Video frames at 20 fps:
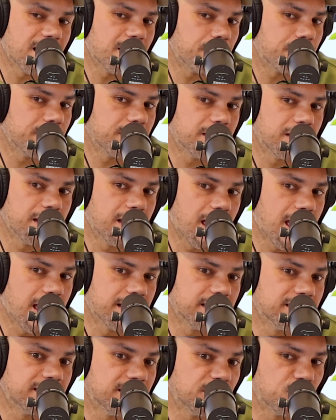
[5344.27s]
up in
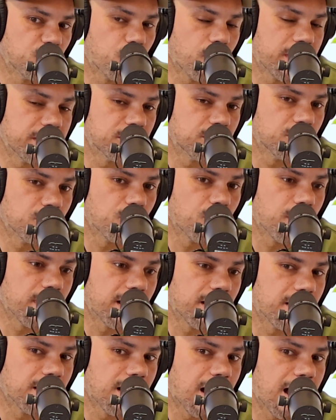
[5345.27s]
a situation
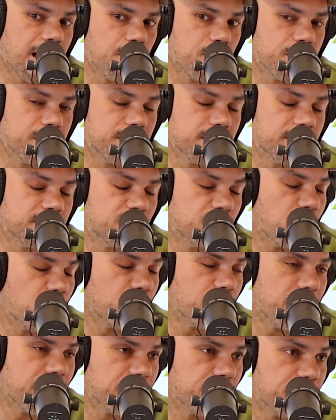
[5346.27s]
where I would
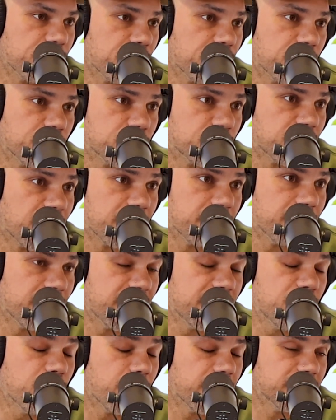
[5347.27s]
smoke meth for the first time
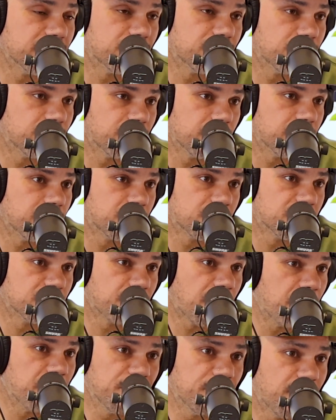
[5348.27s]
anyways, because
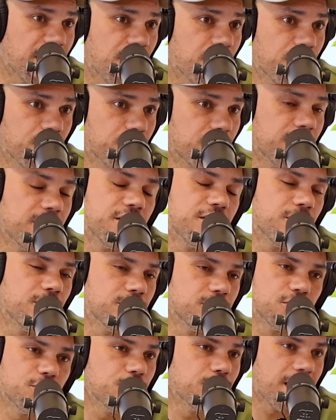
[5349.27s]
my mental health, you
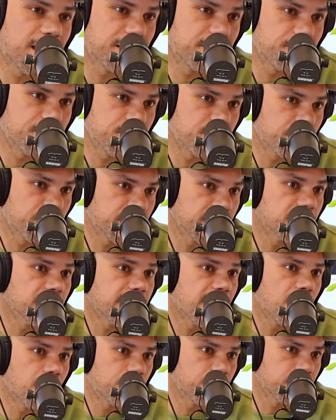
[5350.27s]
don't do that if you're mentally
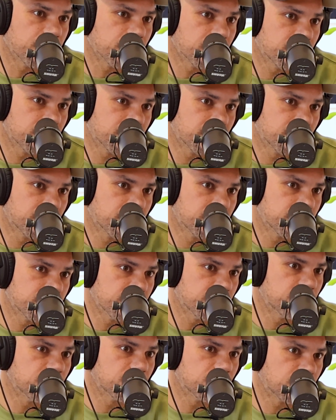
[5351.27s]
healthy.
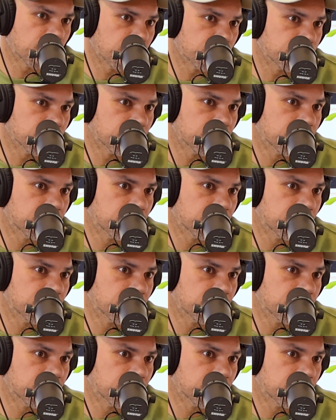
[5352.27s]
You just don't.